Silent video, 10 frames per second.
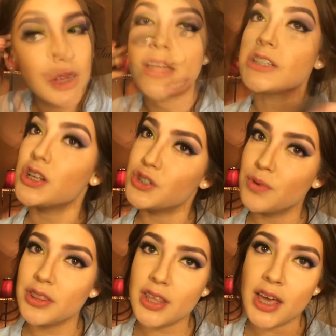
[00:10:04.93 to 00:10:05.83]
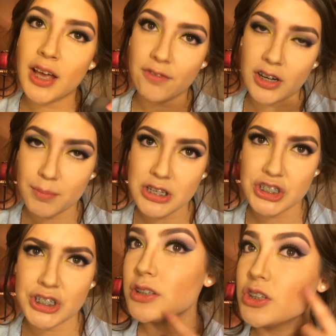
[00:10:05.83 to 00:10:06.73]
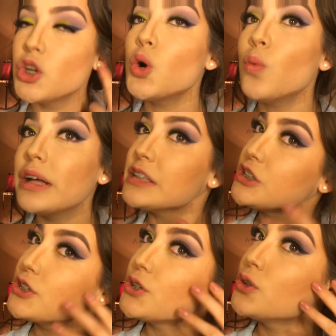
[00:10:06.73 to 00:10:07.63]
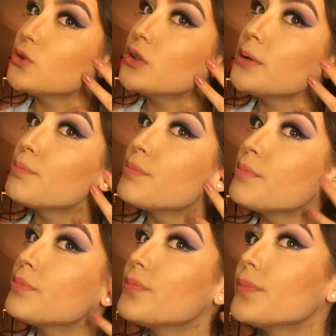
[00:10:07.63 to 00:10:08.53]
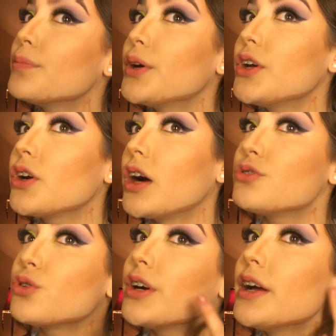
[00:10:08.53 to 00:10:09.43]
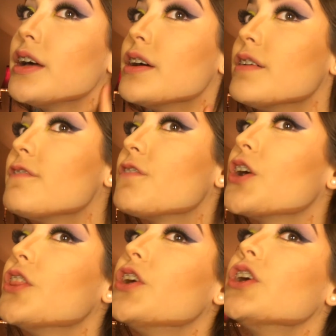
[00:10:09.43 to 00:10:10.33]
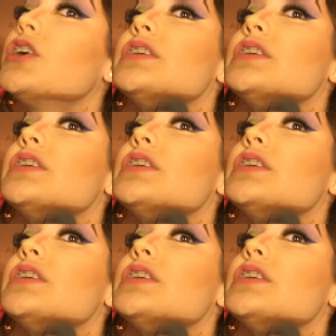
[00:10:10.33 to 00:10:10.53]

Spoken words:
That's also one thing I forgot to mention. You don't want to put your contour further